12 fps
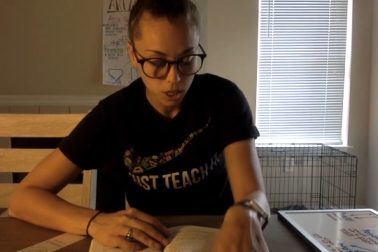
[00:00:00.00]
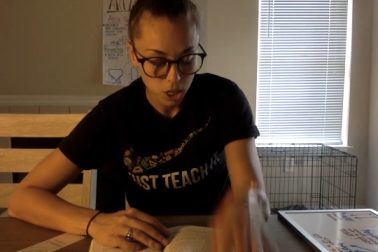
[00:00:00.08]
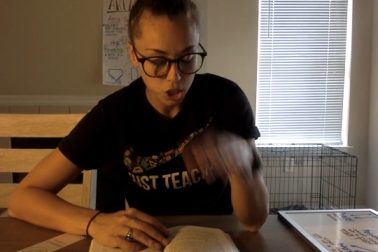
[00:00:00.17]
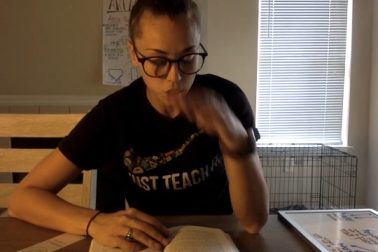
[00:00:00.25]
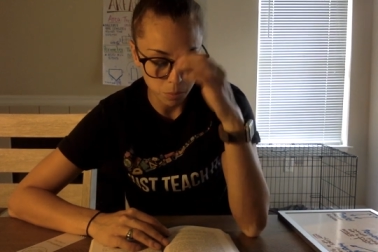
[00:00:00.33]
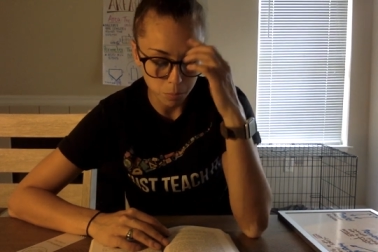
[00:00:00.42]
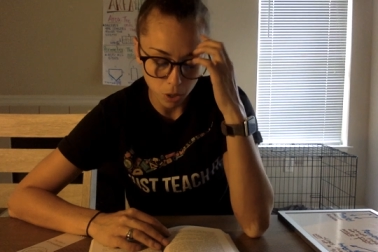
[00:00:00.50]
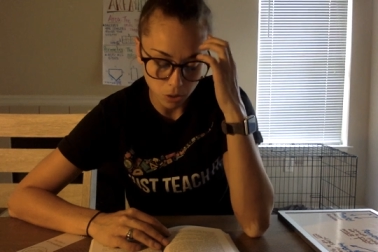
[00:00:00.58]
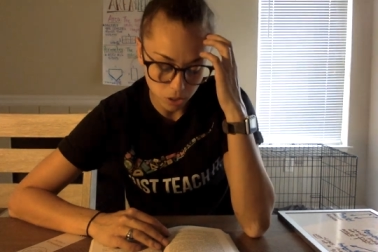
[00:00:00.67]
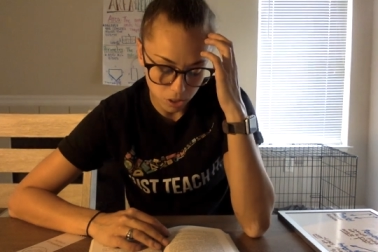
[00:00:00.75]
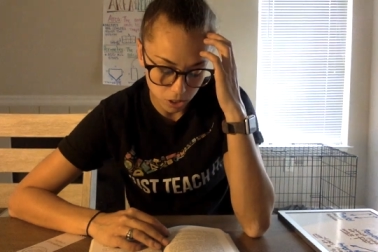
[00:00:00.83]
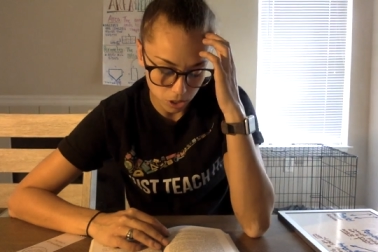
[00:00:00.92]
She
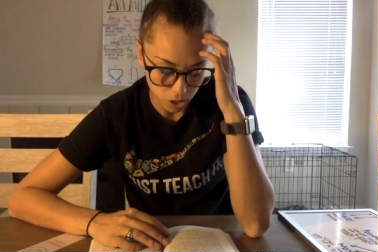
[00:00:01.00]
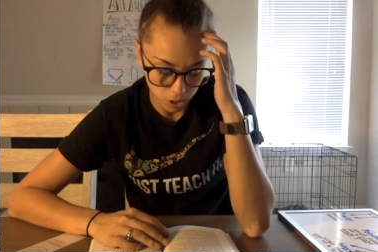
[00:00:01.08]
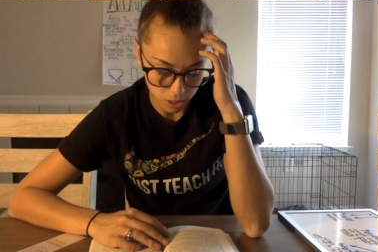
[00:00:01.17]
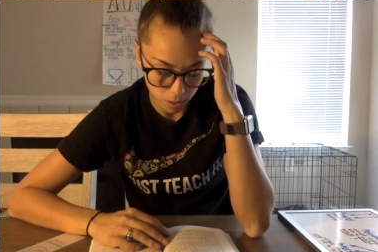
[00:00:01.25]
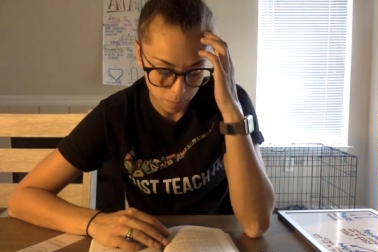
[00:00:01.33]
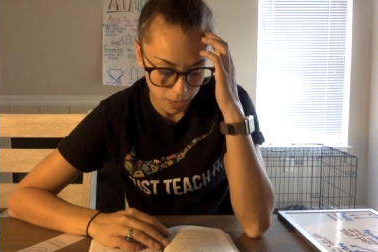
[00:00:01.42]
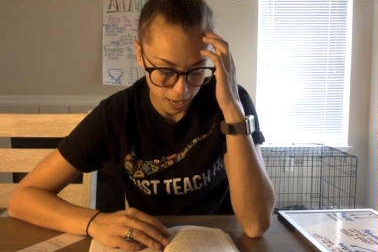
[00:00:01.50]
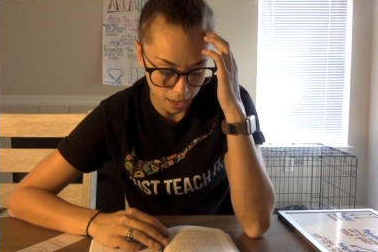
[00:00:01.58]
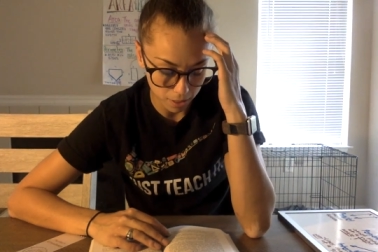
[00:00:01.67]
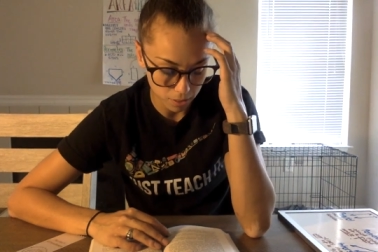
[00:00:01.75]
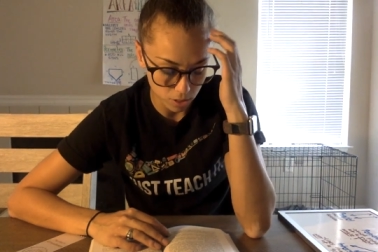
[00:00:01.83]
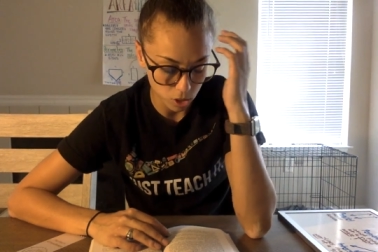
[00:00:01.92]
approached the turn in the
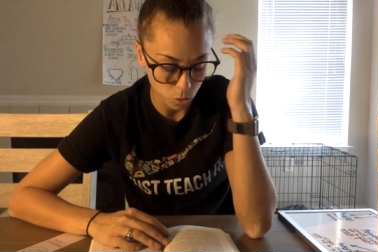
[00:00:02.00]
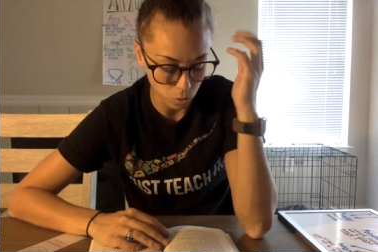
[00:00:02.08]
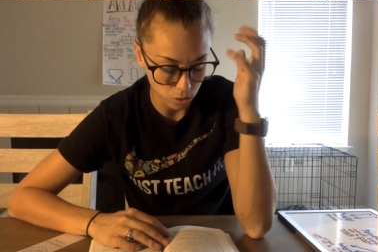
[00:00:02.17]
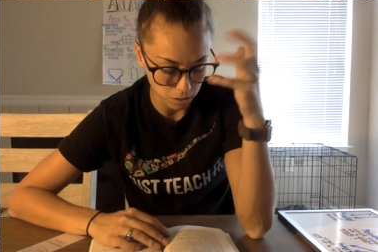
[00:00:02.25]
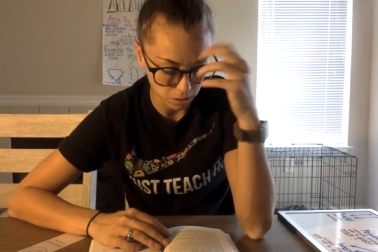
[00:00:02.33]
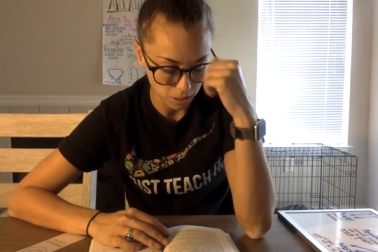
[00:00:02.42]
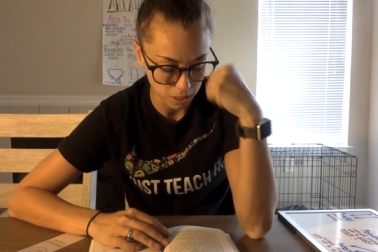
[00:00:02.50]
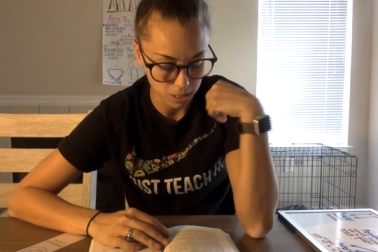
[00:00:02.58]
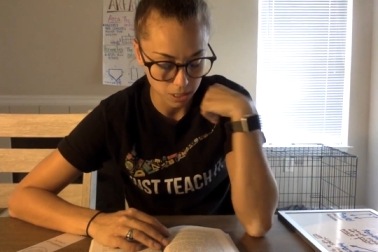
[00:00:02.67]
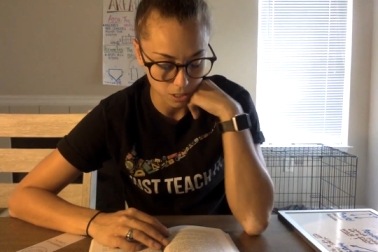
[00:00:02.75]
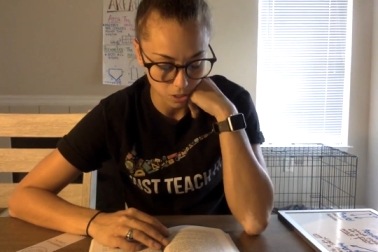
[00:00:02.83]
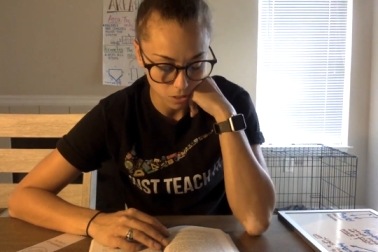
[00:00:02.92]
path, and the noises
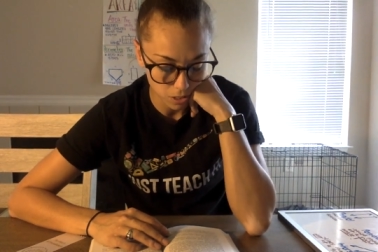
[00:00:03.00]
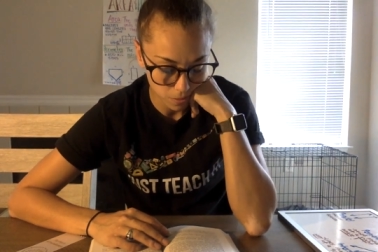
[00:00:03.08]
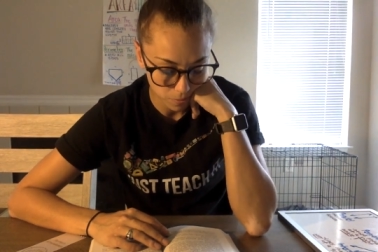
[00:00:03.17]
continued.